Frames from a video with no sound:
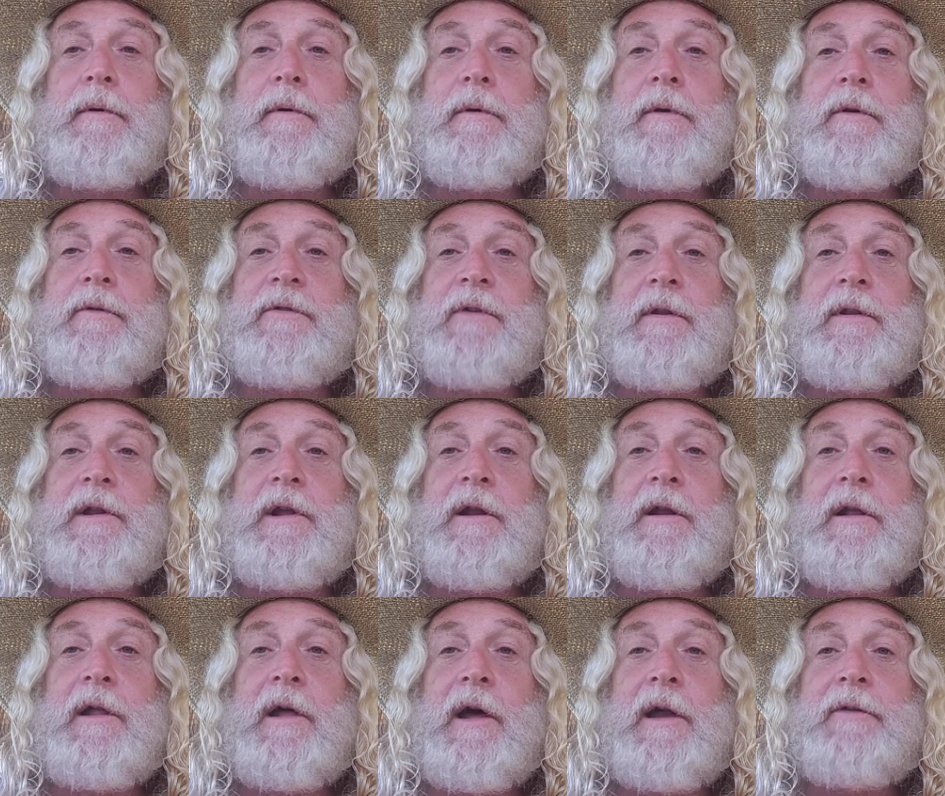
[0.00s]
because I did
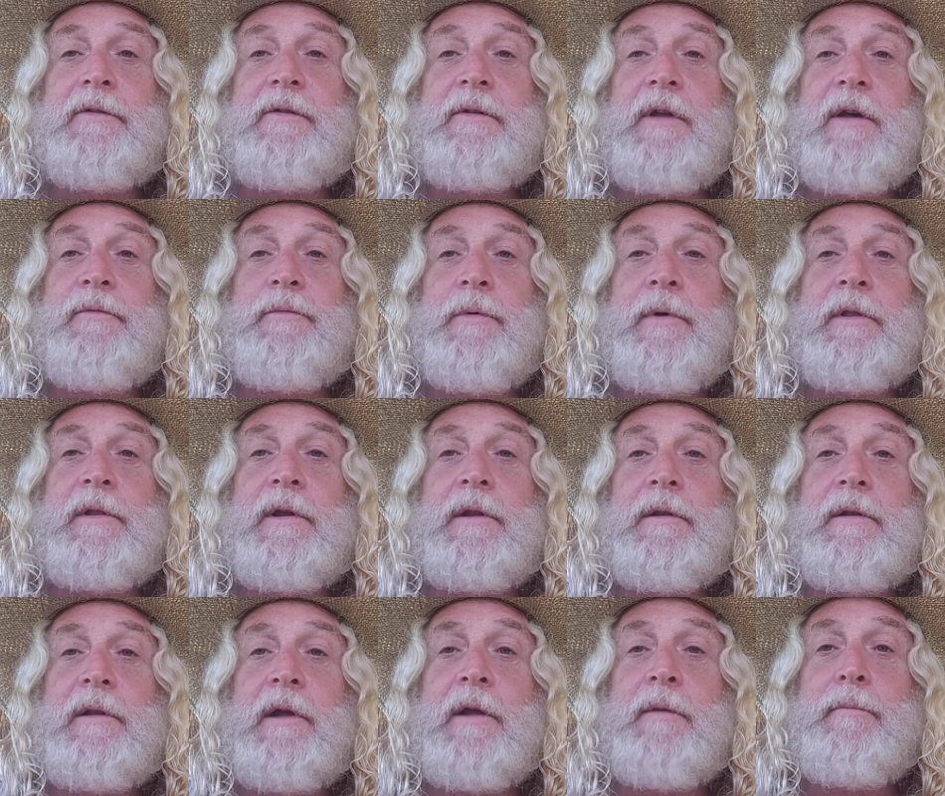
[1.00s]
a lot of stuff with
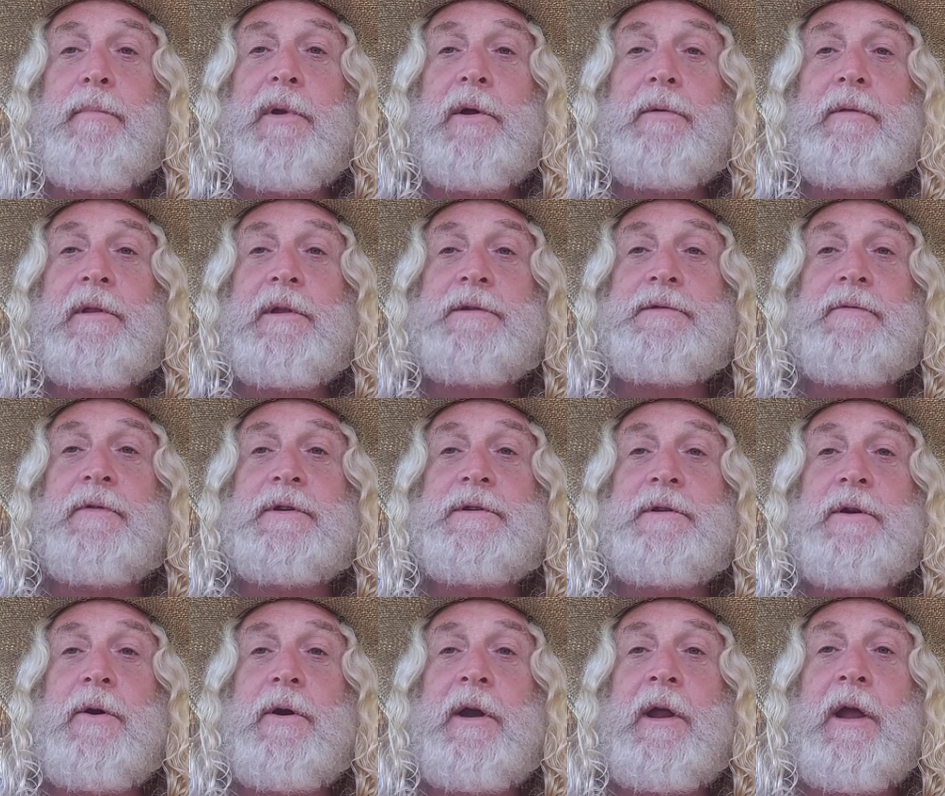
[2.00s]
it, like built this
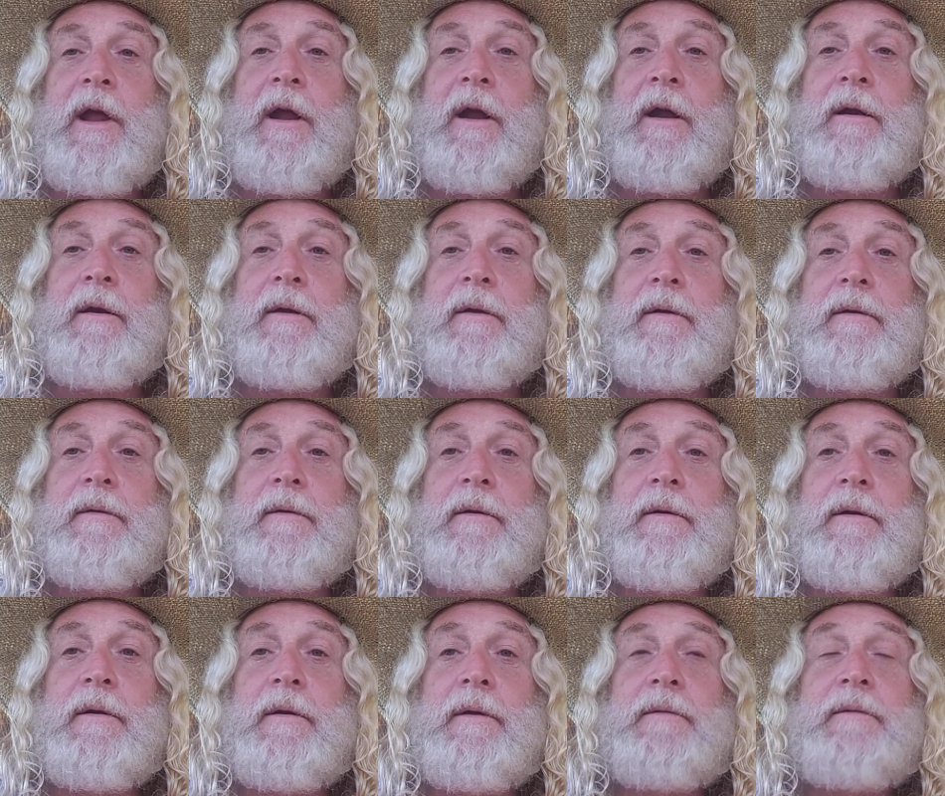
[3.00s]
resort here,
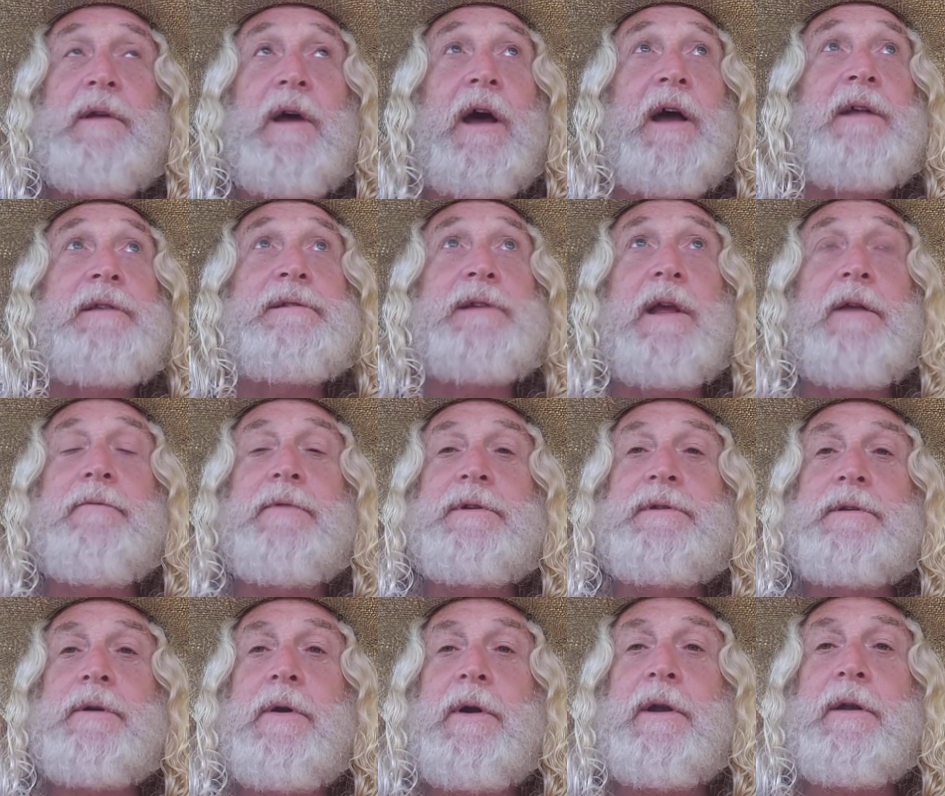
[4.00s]
Tides End
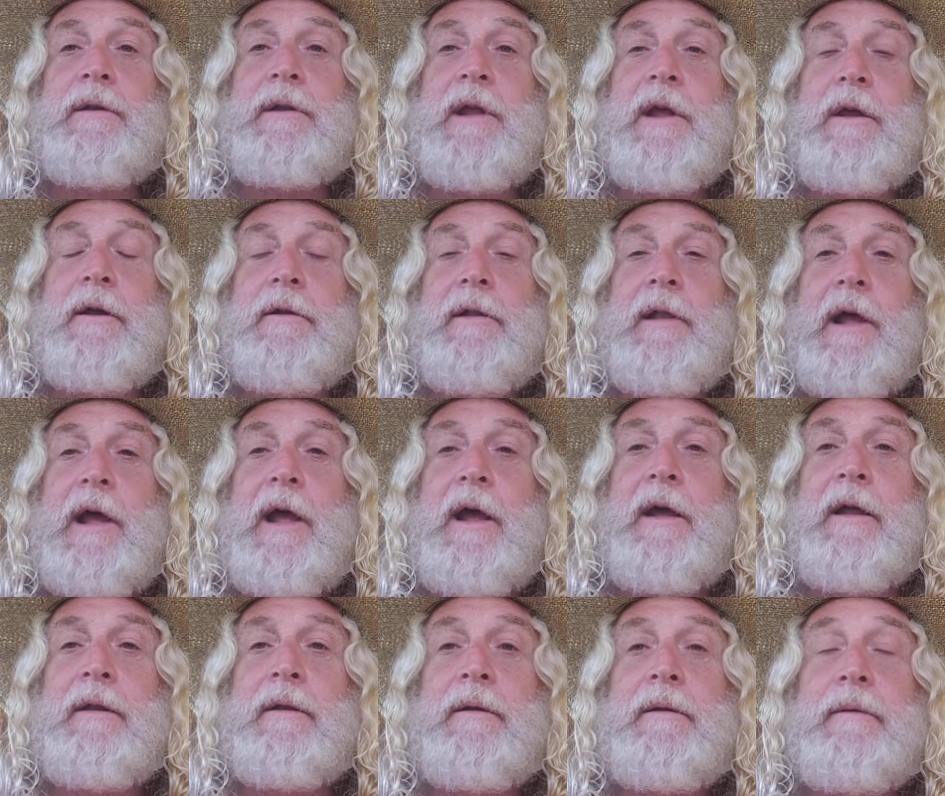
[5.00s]
Resort in
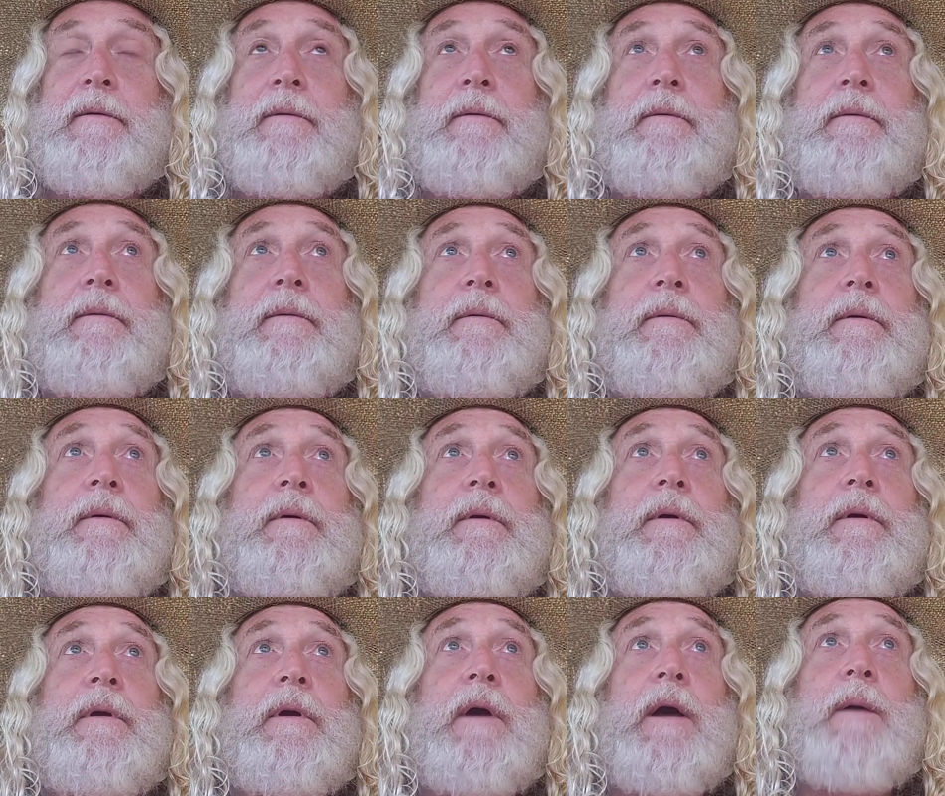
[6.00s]
Dingaland.
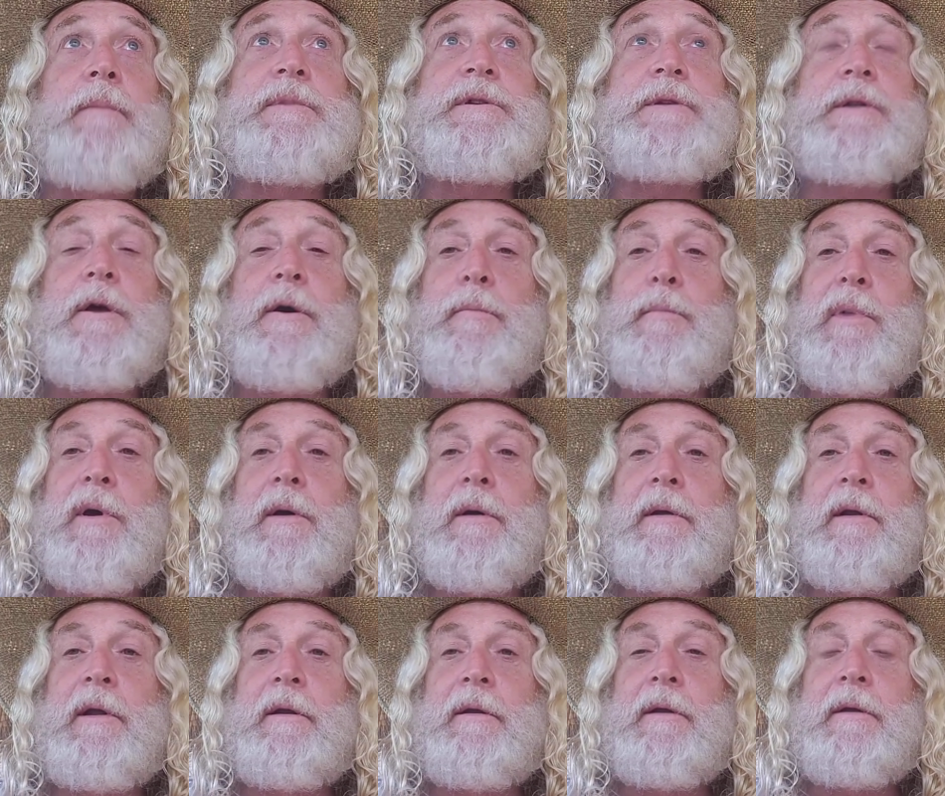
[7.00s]
I'm still
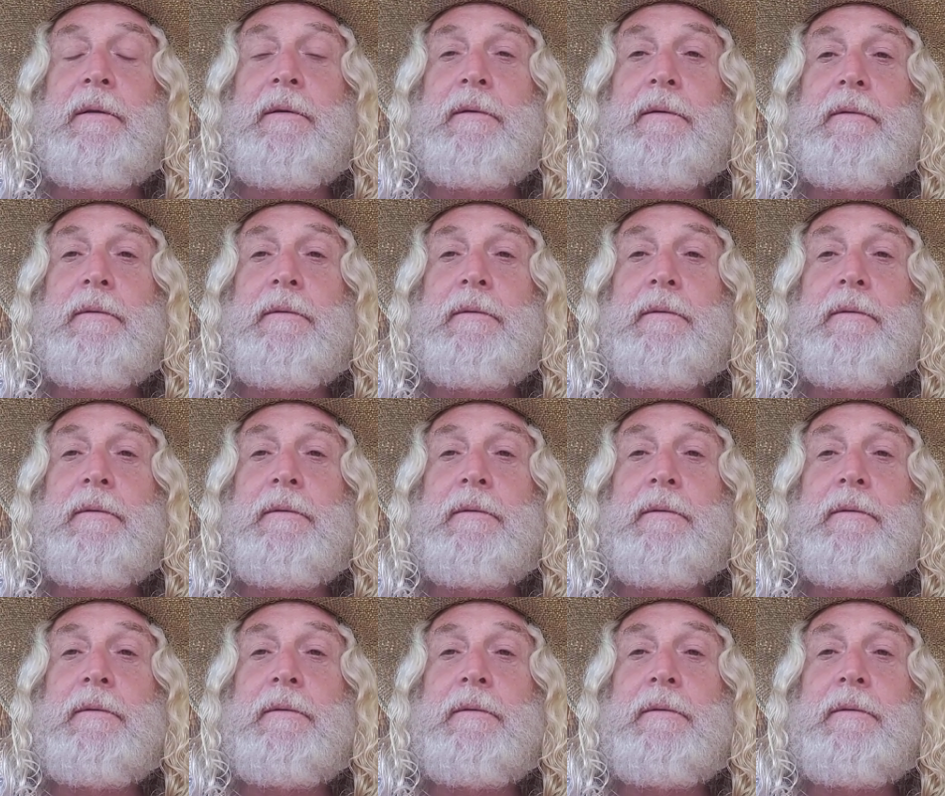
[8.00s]
building.